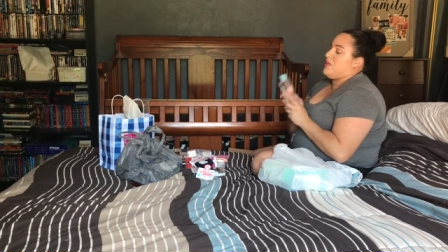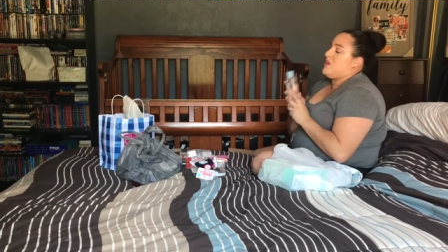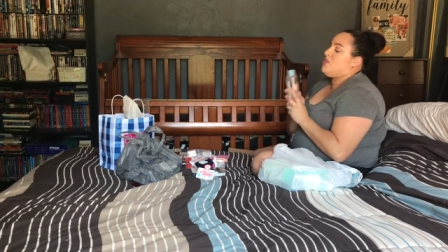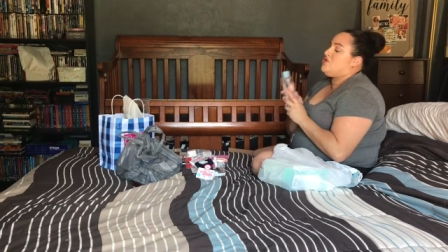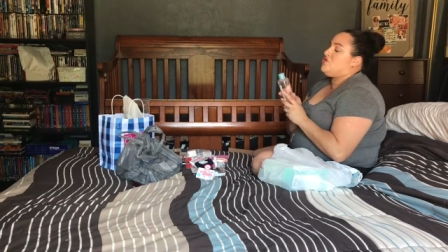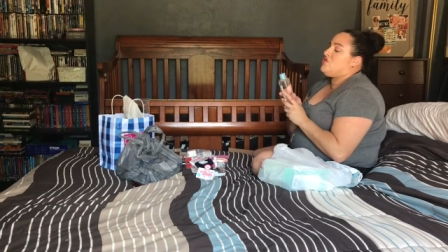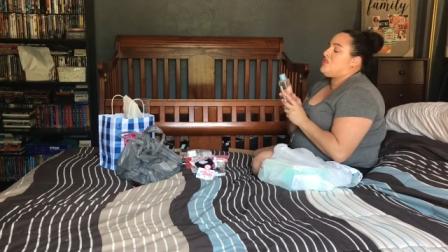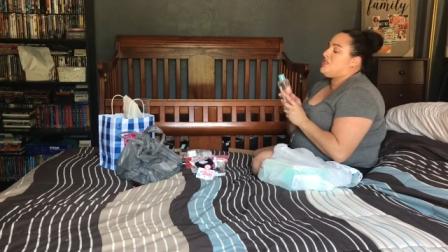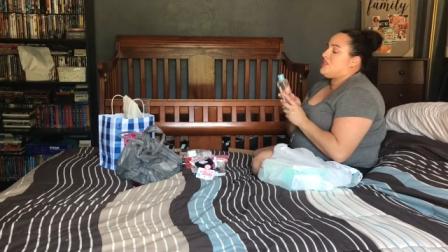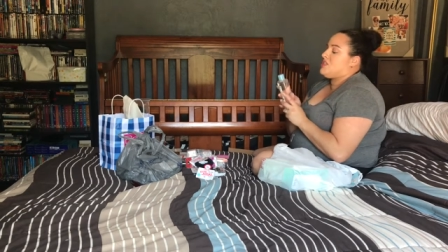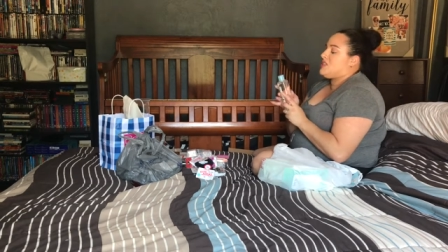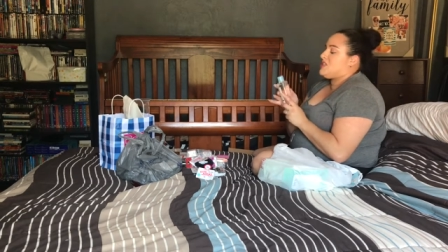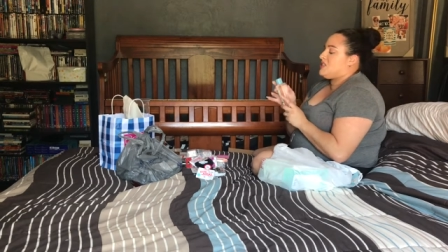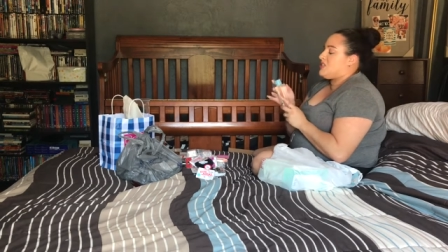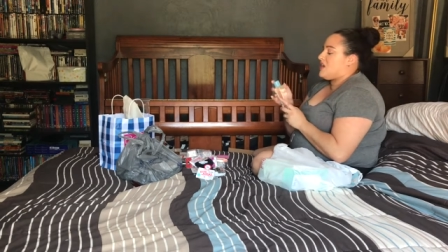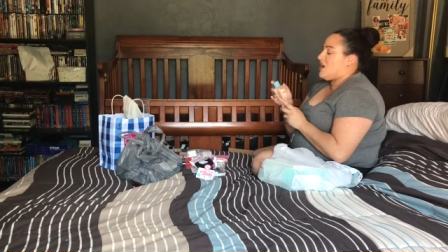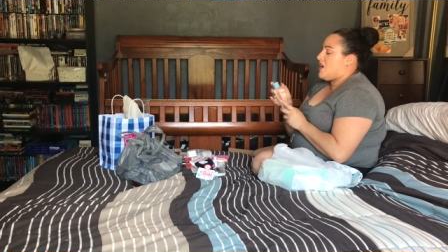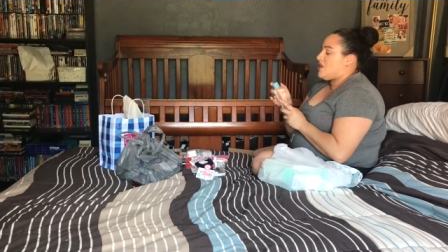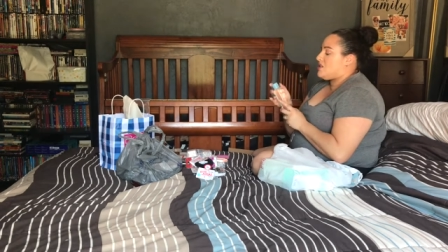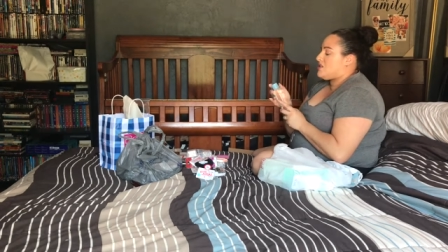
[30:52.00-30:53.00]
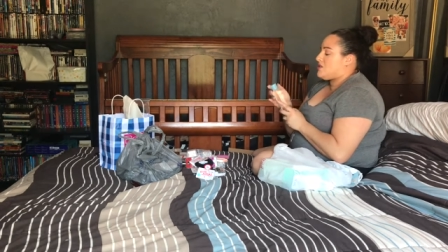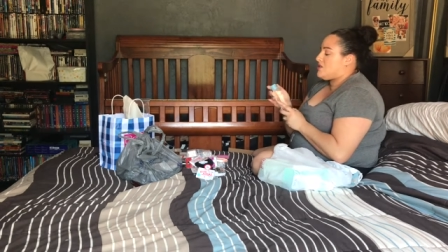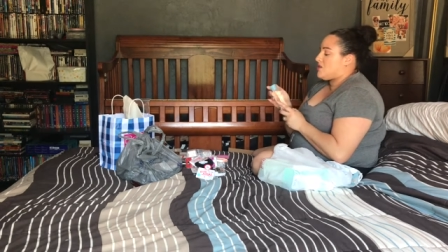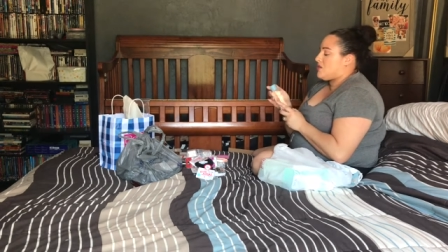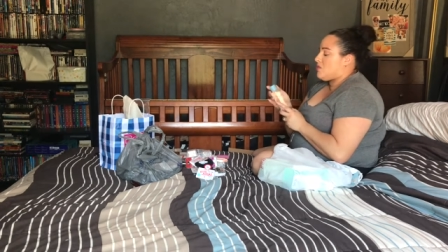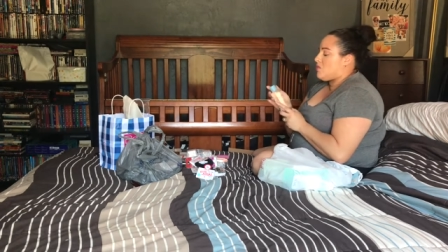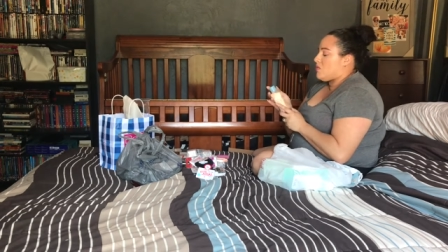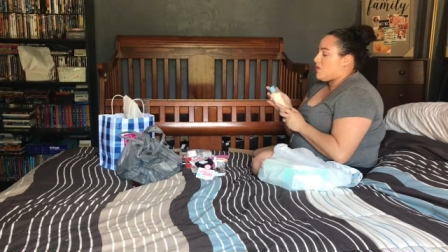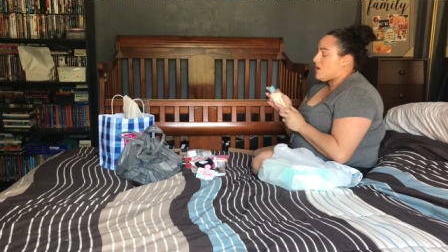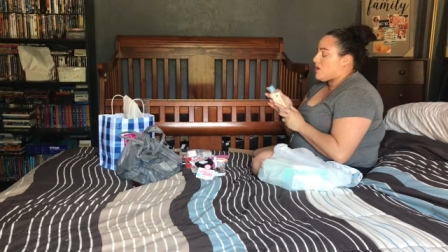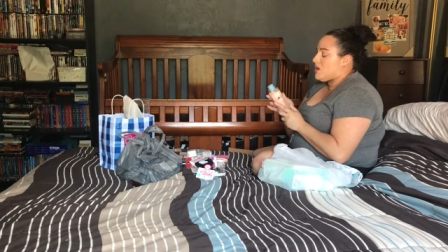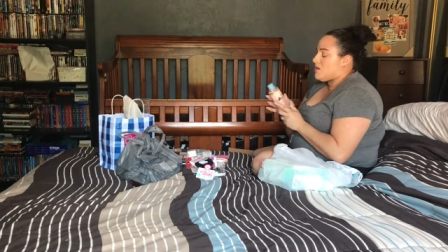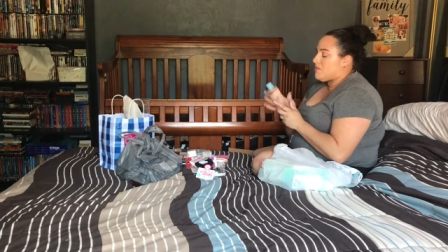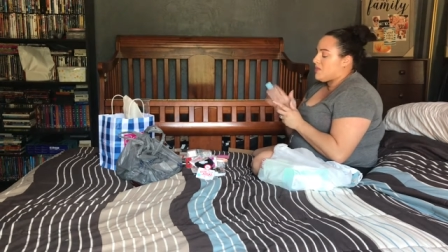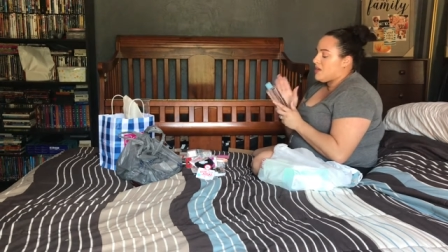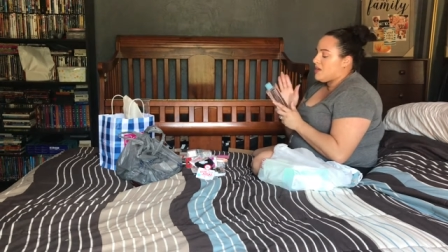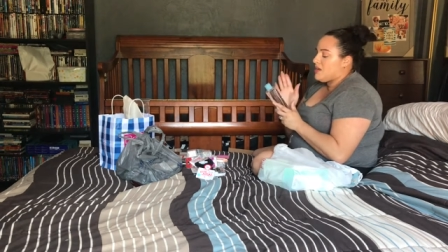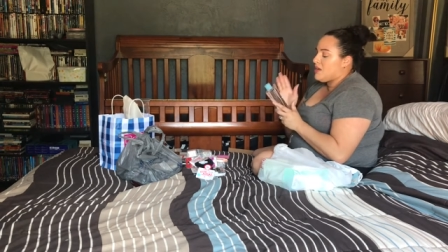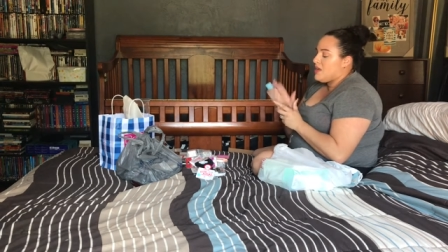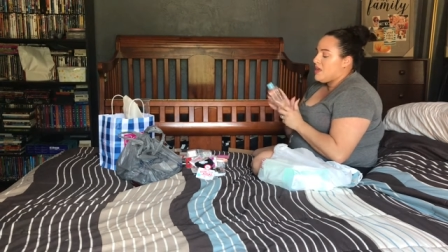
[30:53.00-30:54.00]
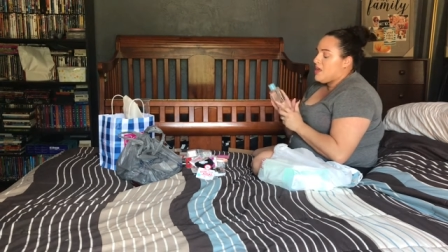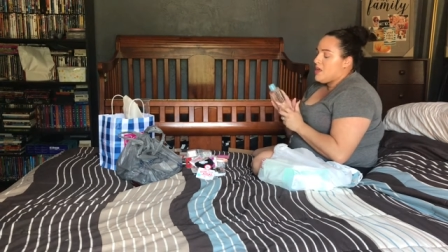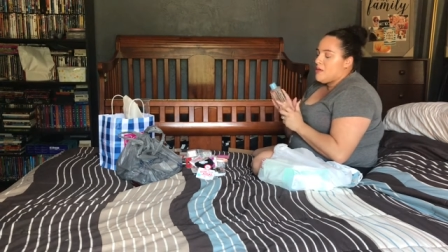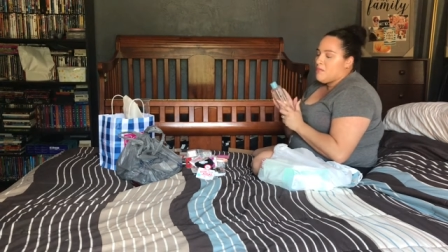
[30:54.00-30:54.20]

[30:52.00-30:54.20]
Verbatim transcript: interested to see how this is going to work on me.